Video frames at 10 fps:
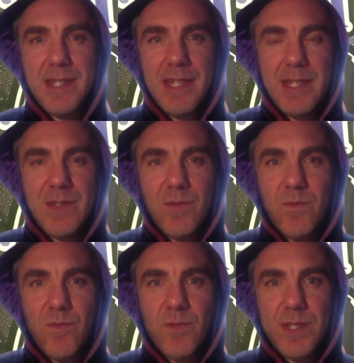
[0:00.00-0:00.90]
in the
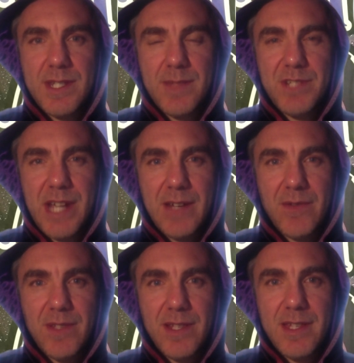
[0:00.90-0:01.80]
Wizardom
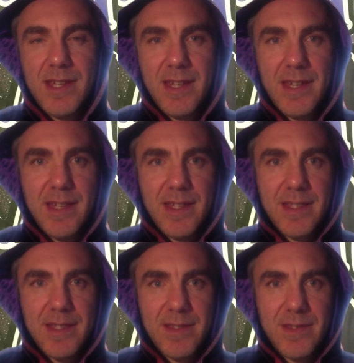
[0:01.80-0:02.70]
channel
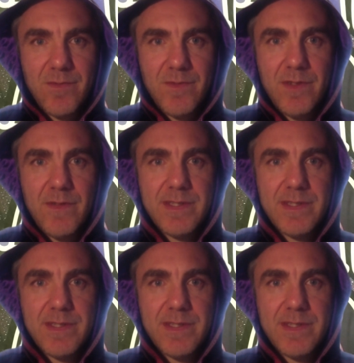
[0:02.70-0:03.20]
the,